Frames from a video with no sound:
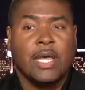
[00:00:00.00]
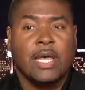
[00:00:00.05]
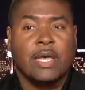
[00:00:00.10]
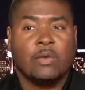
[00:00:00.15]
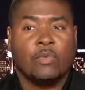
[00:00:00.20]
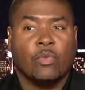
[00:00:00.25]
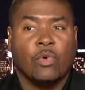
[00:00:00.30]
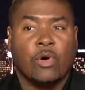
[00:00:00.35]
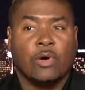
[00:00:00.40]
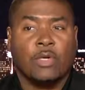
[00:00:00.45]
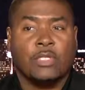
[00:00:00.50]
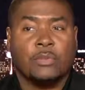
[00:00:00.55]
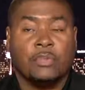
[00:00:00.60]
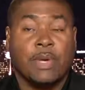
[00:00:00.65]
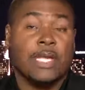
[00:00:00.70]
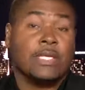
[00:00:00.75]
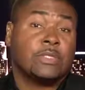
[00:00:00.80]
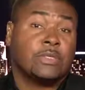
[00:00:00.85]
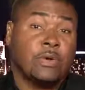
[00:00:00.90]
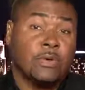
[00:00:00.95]
it works
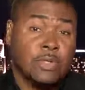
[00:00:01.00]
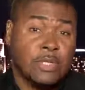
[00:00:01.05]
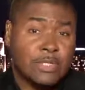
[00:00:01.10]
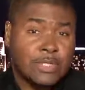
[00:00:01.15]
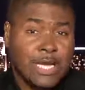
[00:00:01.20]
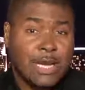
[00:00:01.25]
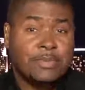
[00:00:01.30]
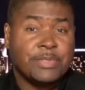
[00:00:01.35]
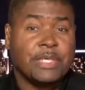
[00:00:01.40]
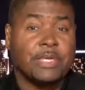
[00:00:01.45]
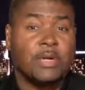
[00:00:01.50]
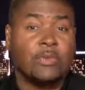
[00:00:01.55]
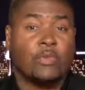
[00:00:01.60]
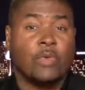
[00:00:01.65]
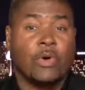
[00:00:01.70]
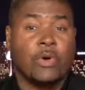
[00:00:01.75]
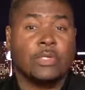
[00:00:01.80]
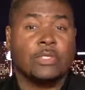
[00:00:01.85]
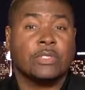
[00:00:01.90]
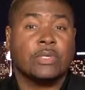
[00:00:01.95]
based on deception, it
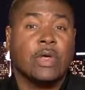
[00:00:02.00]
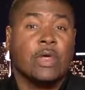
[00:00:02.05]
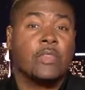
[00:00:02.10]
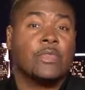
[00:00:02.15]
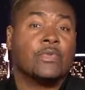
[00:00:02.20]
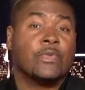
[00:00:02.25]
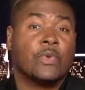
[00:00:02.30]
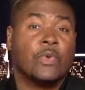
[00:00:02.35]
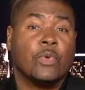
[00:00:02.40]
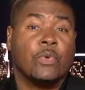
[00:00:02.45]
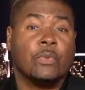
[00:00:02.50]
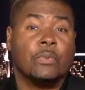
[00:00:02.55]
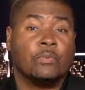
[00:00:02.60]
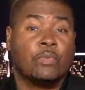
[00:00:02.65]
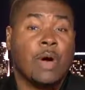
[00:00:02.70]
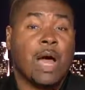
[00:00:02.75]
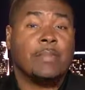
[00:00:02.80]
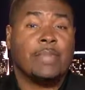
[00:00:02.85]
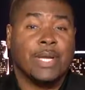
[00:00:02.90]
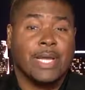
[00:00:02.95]
works through
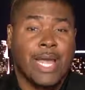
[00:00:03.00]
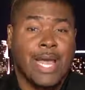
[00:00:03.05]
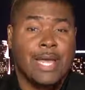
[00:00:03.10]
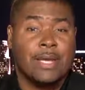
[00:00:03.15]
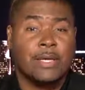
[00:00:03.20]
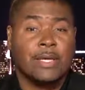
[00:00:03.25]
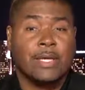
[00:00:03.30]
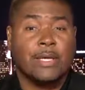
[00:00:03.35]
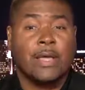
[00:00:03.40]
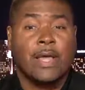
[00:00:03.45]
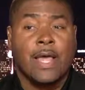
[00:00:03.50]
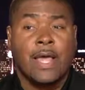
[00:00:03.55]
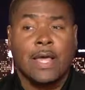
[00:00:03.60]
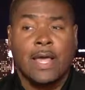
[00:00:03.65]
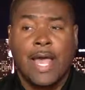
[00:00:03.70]
propaganda,